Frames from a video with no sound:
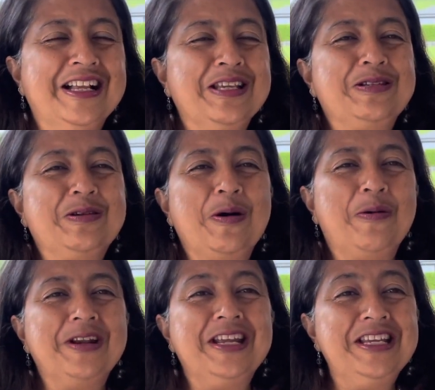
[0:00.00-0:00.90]
so
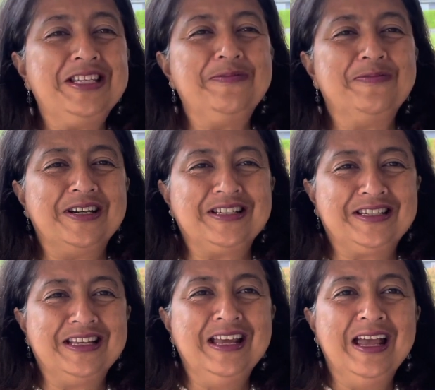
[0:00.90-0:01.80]
many itchy
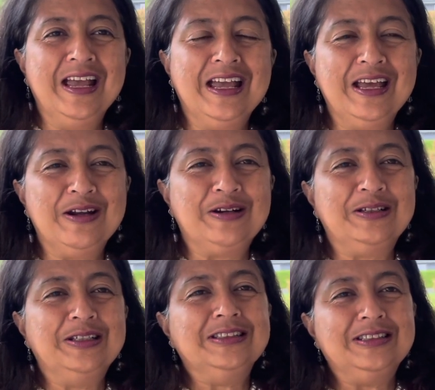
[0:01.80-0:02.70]
bites, you
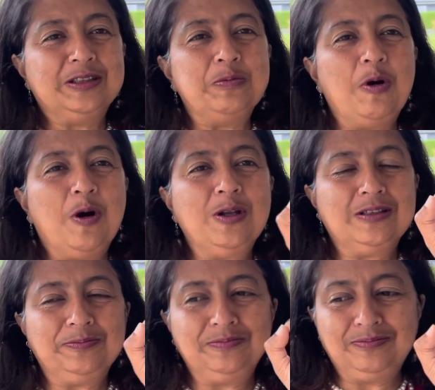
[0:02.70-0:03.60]
know, the
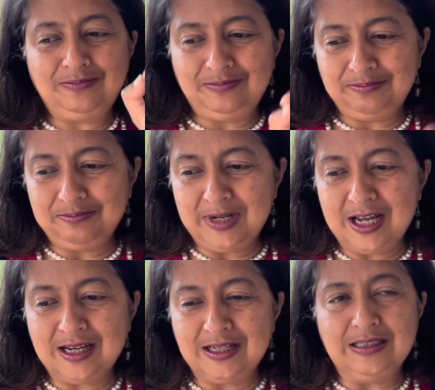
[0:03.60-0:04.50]
small
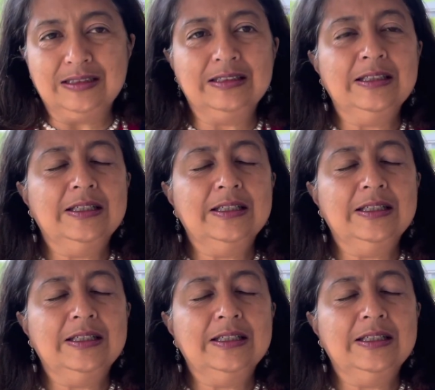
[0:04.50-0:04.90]
black color.